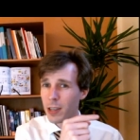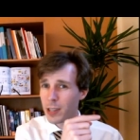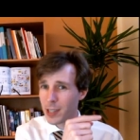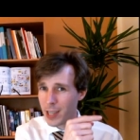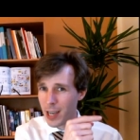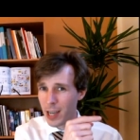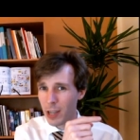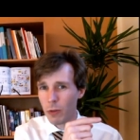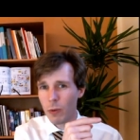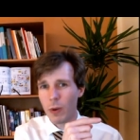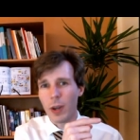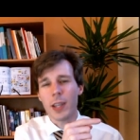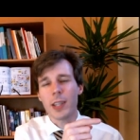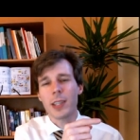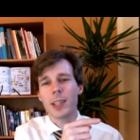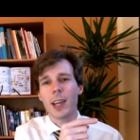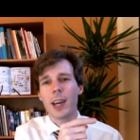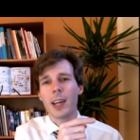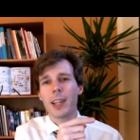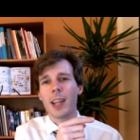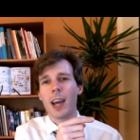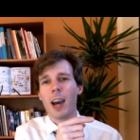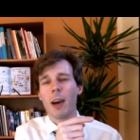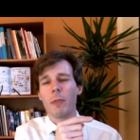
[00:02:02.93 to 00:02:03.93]
sideways,
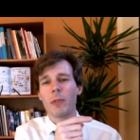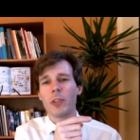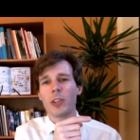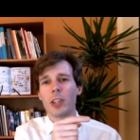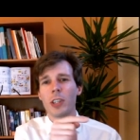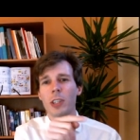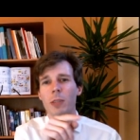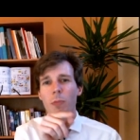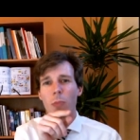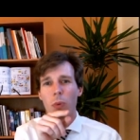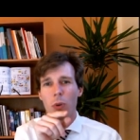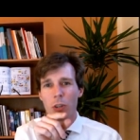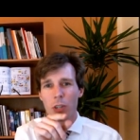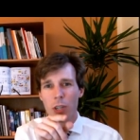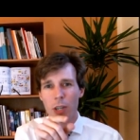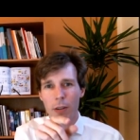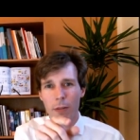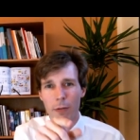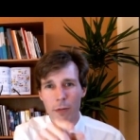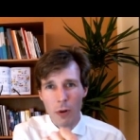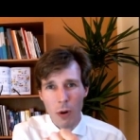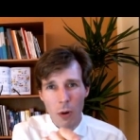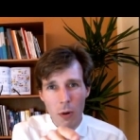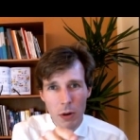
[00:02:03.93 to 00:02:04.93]
and how much is pushing
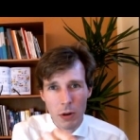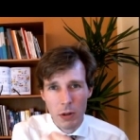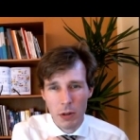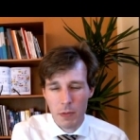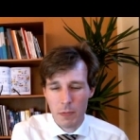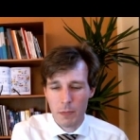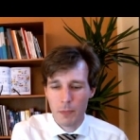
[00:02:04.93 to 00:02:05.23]
forward.